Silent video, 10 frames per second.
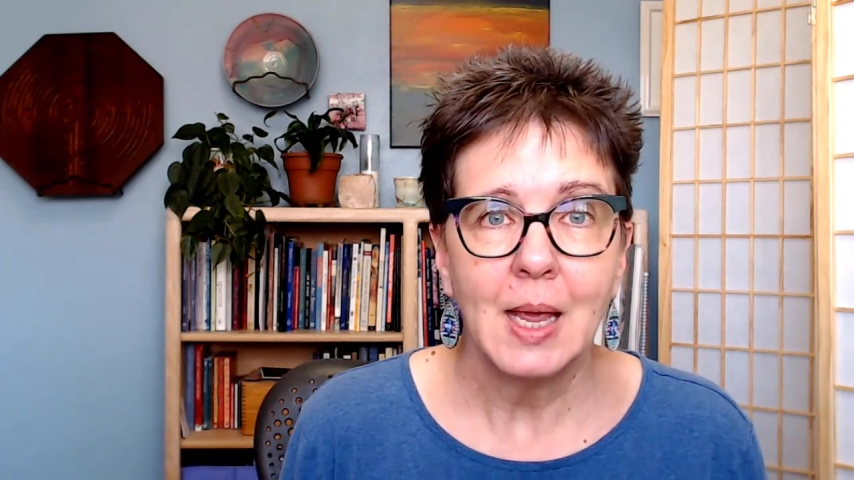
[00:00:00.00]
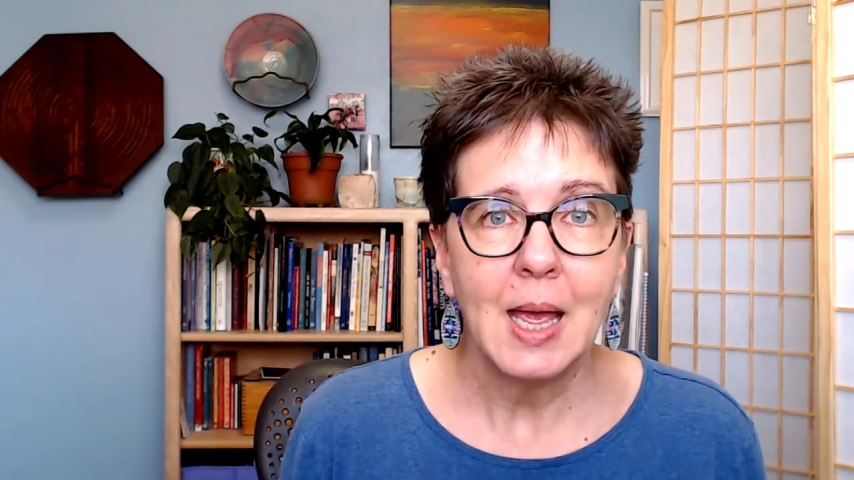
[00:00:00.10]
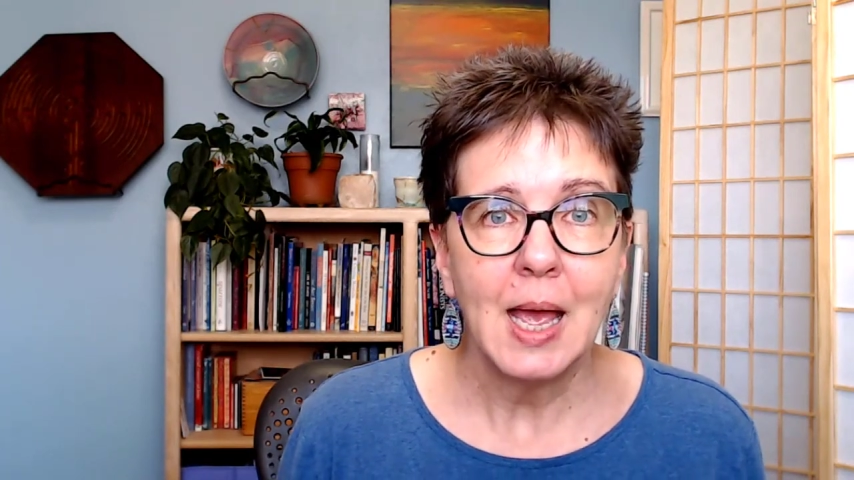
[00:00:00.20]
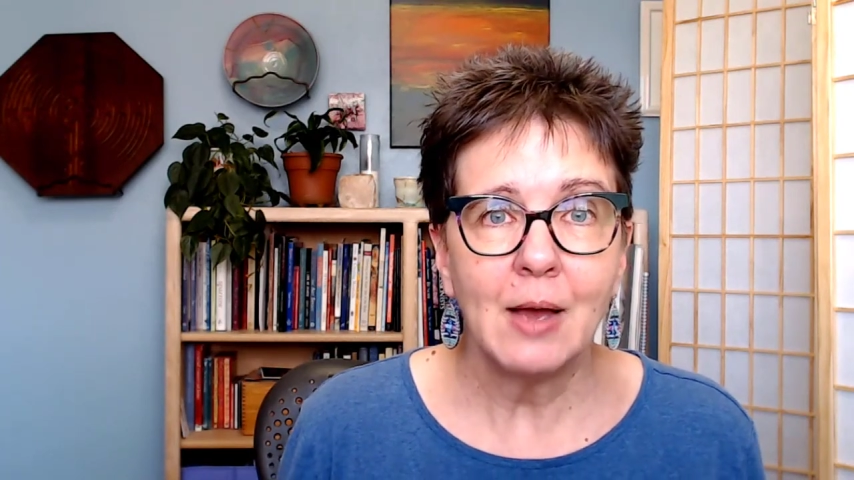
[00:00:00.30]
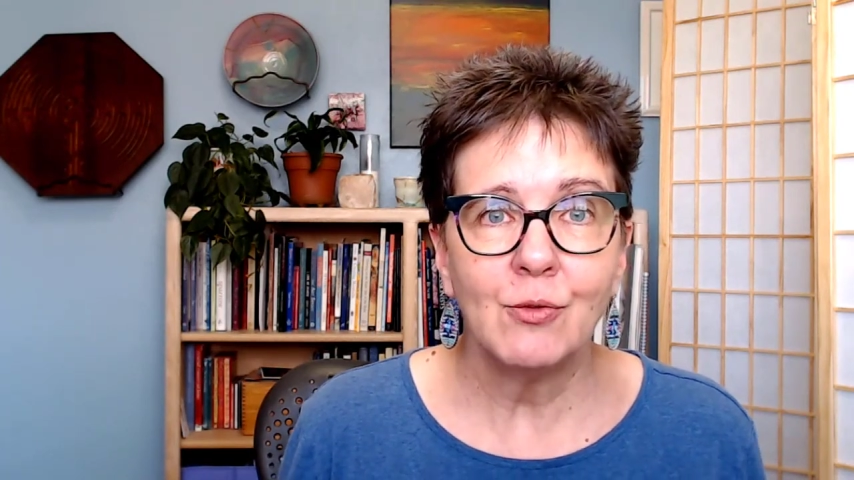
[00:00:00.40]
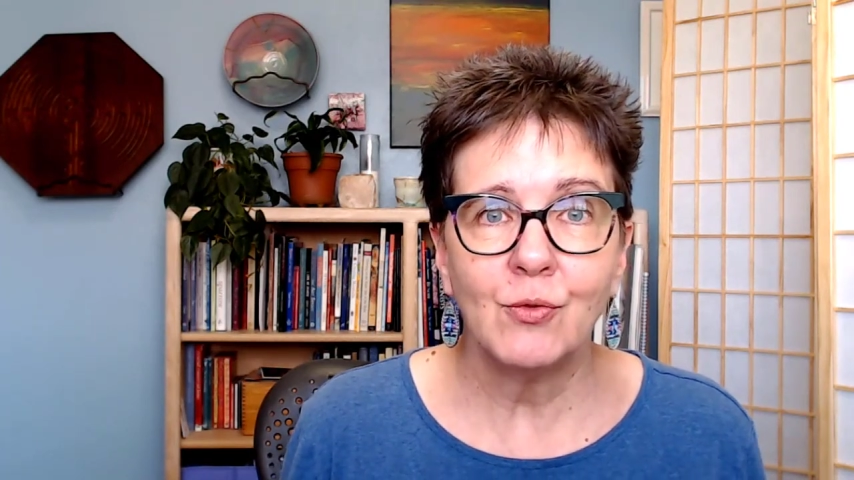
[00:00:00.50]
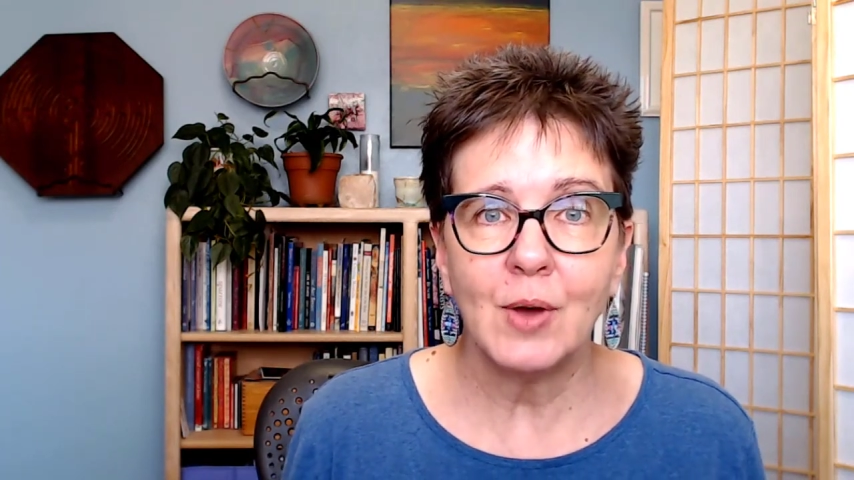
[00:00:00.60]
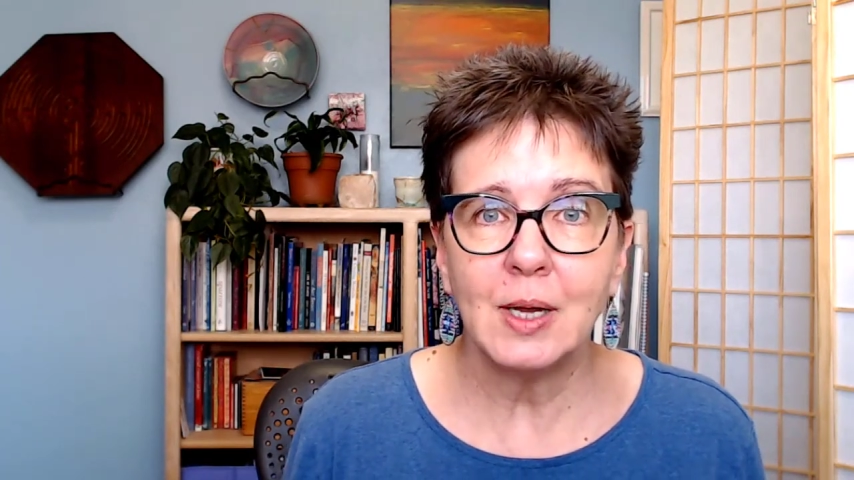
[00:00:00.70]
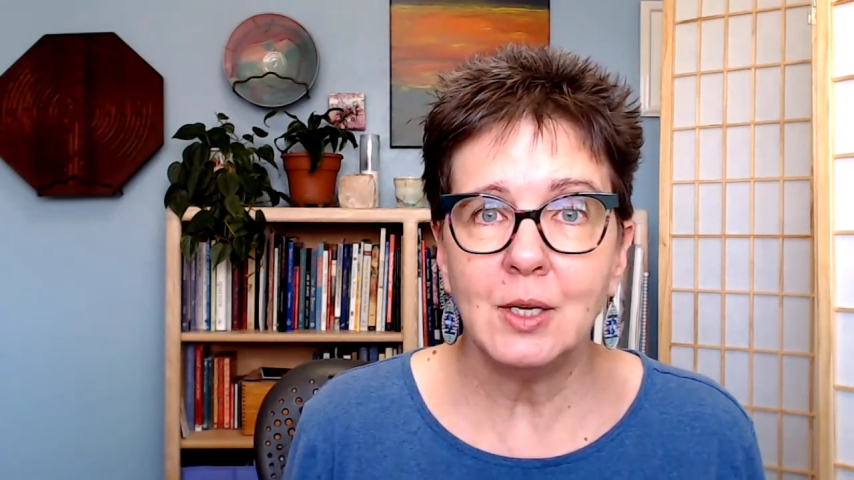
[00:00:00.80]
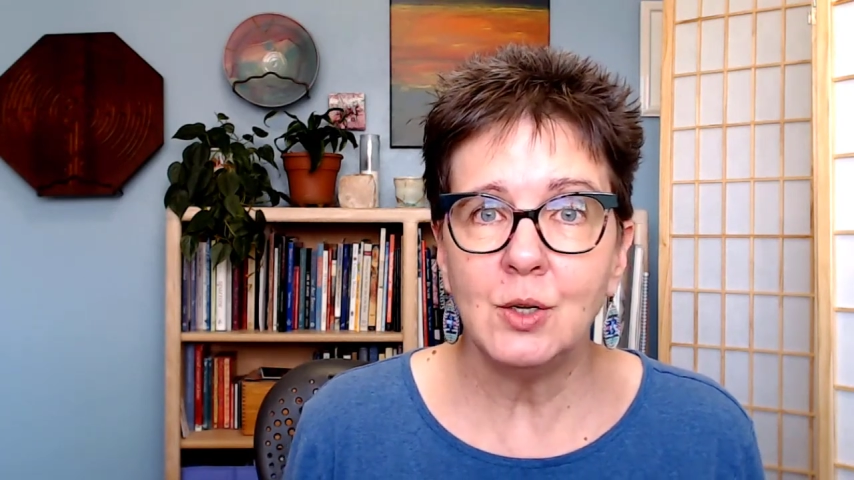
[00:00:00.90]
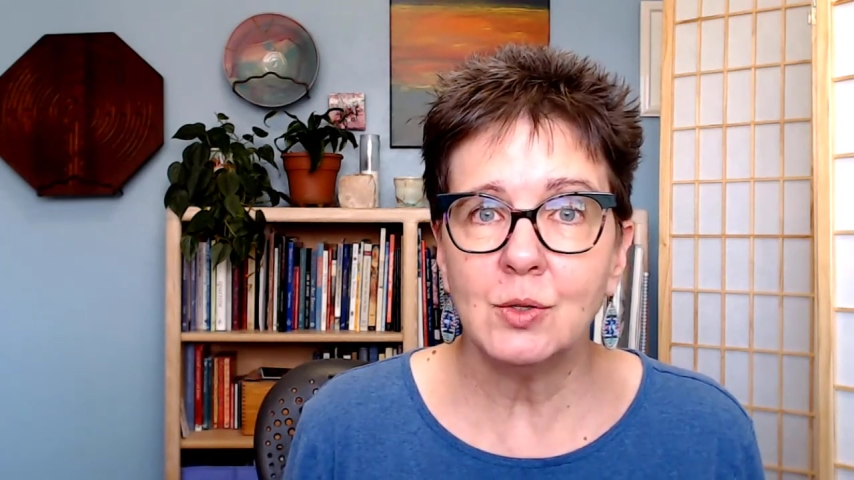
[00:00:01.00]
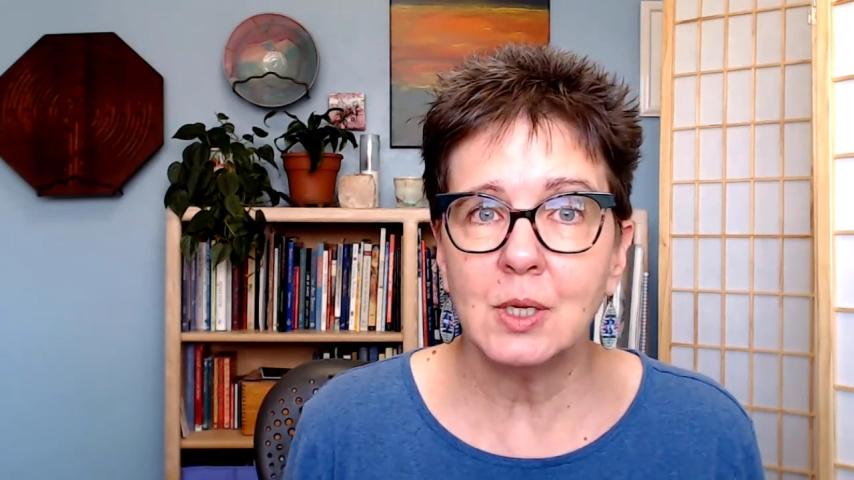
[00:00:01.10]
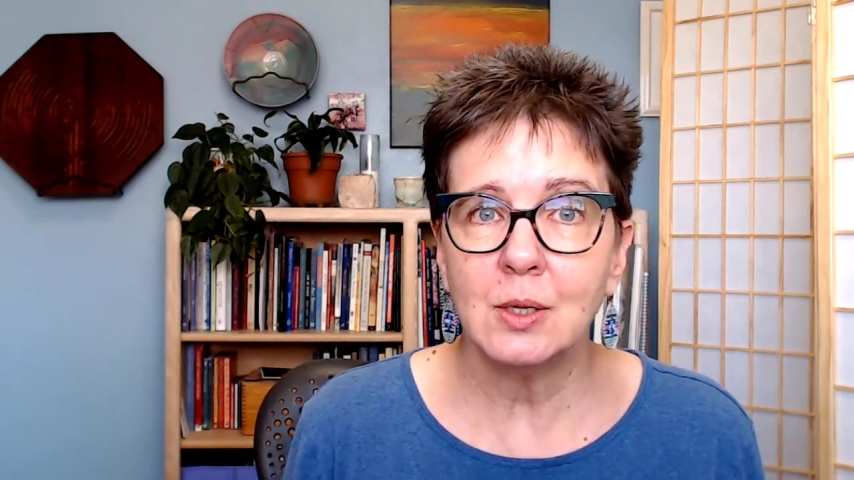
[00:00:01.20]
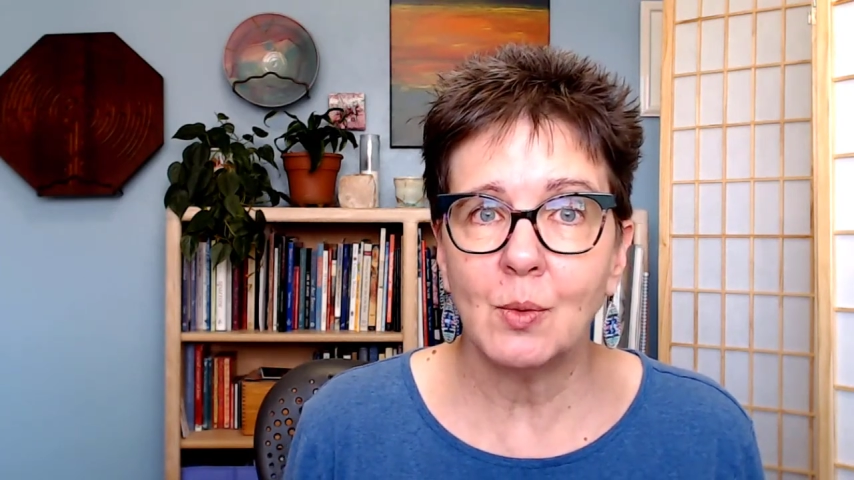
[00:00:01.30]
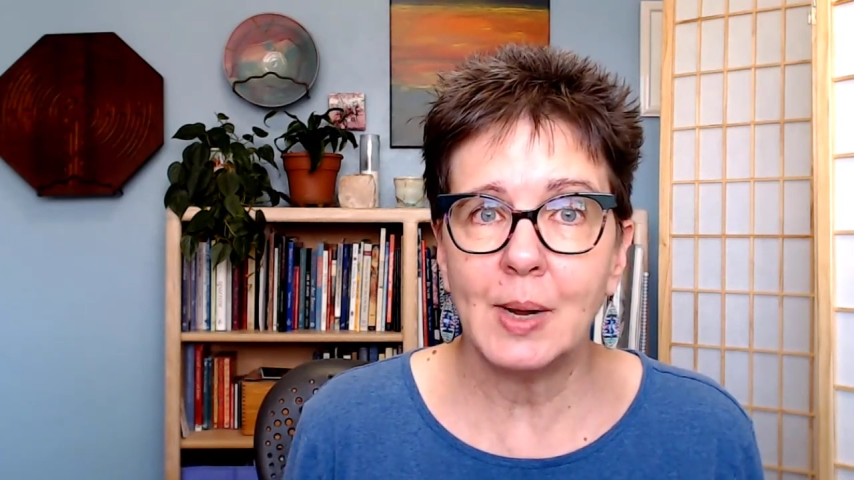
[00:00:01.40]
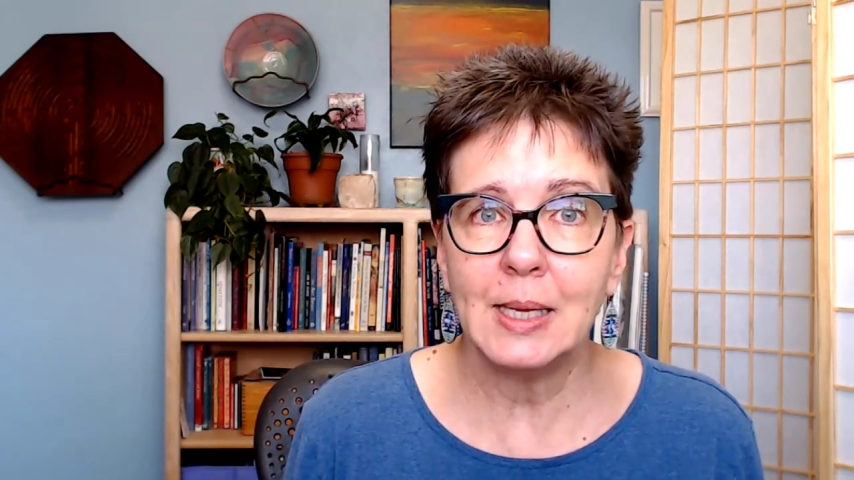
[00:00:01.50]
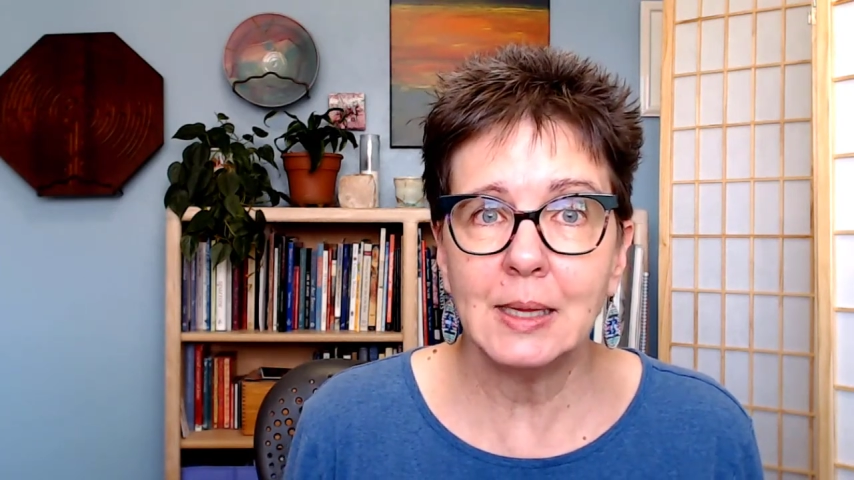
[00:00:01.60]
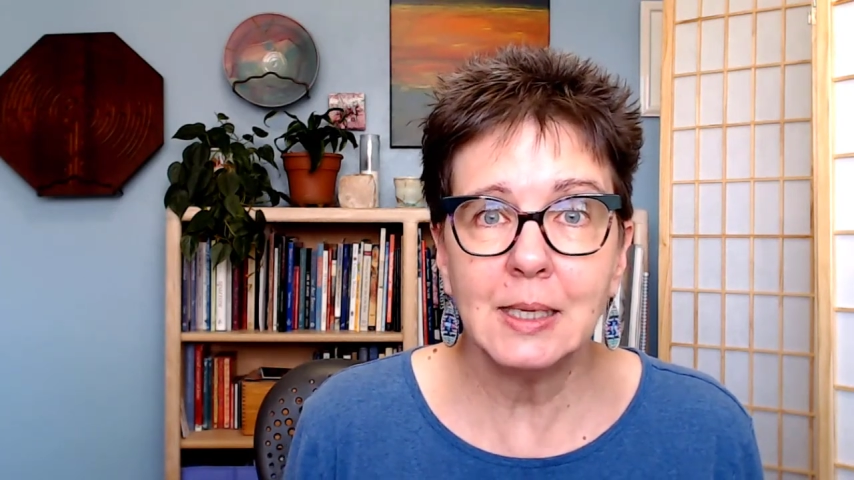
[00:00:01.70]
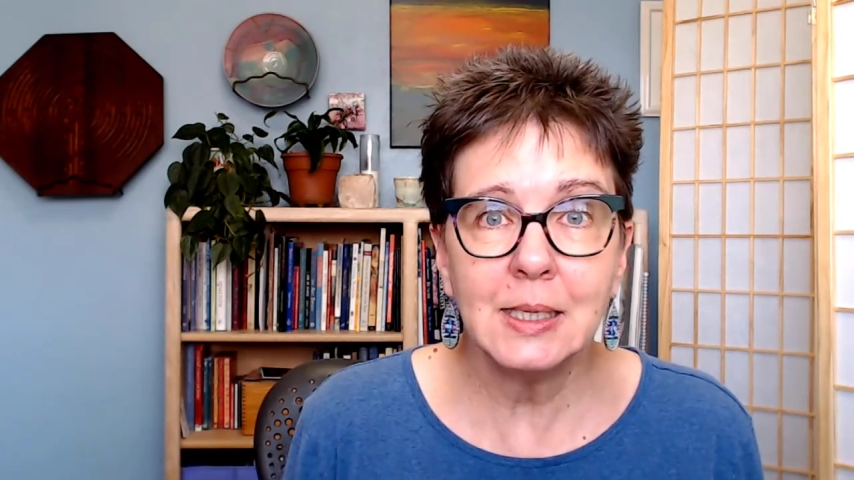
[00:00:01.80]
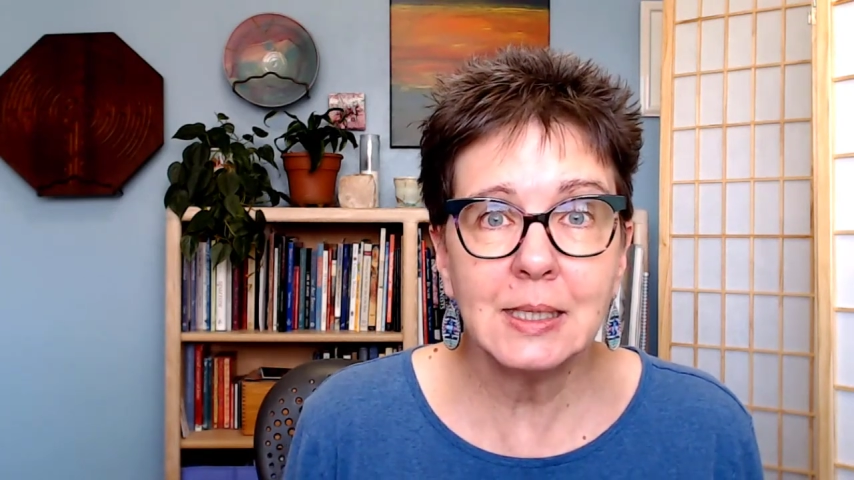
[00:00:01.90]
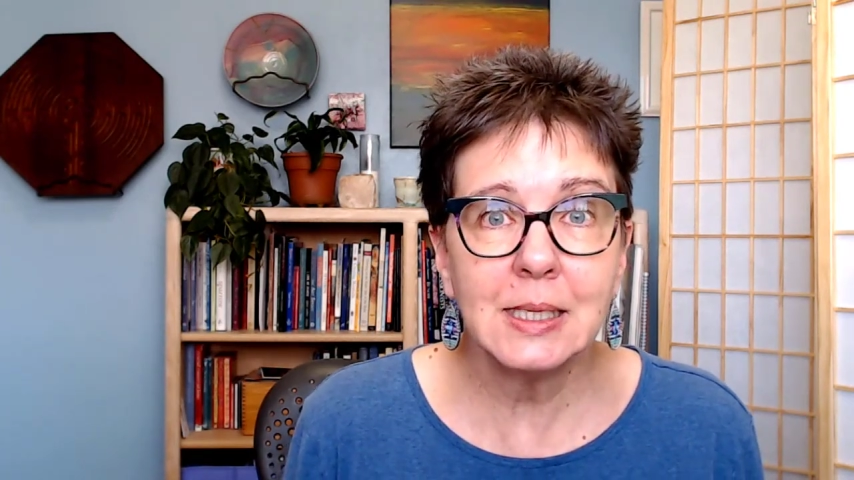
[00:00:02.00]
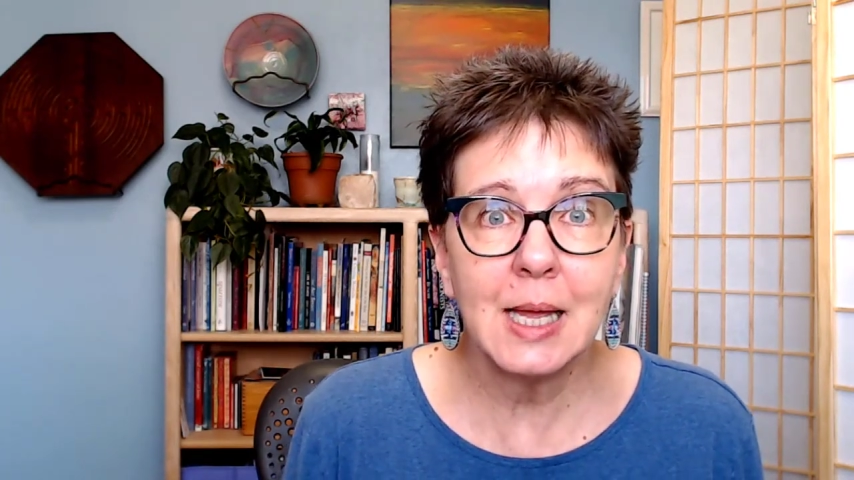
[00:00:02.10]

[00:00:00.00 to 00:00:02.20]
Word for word: Have fun using the wait list.